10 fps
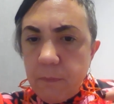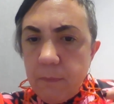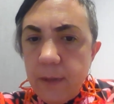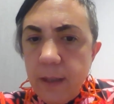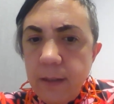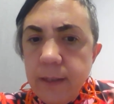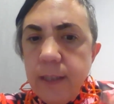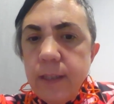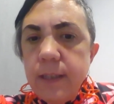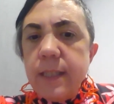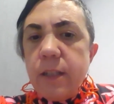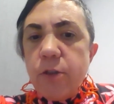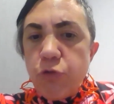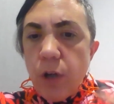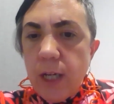the
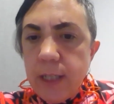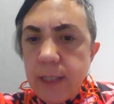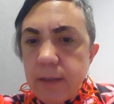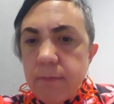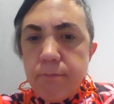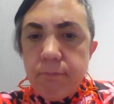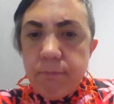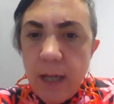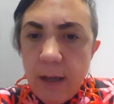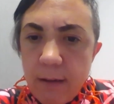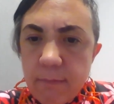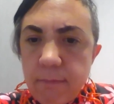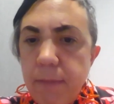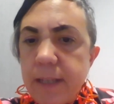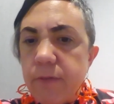decentralized
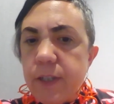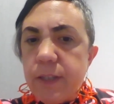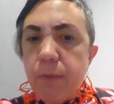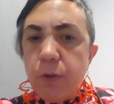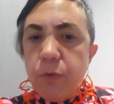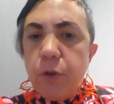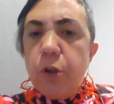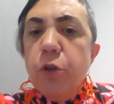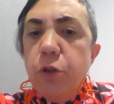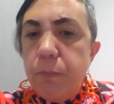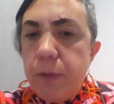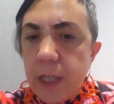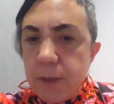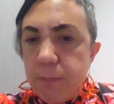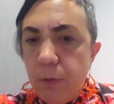metaverse model could be
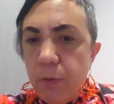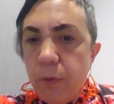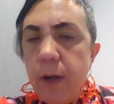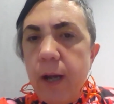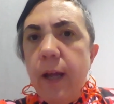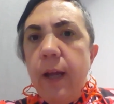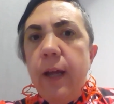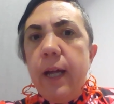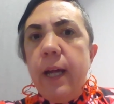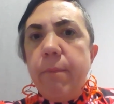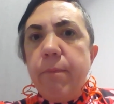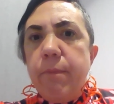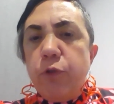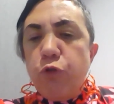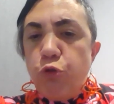explored
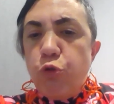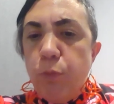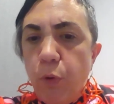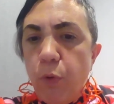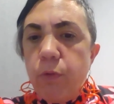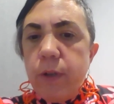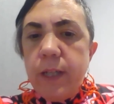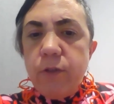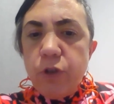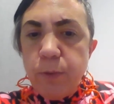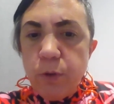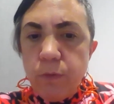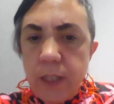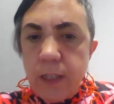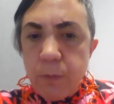to do more in terms of
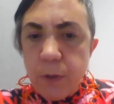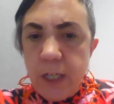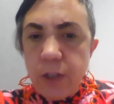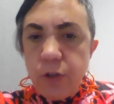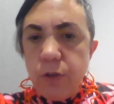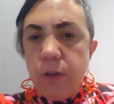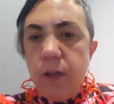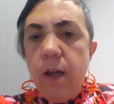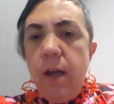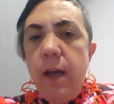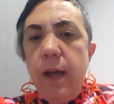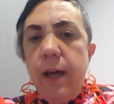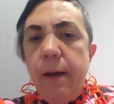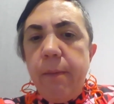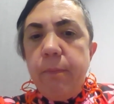data protection.
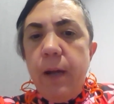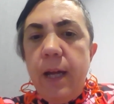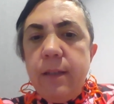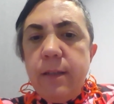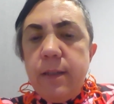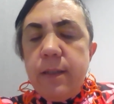And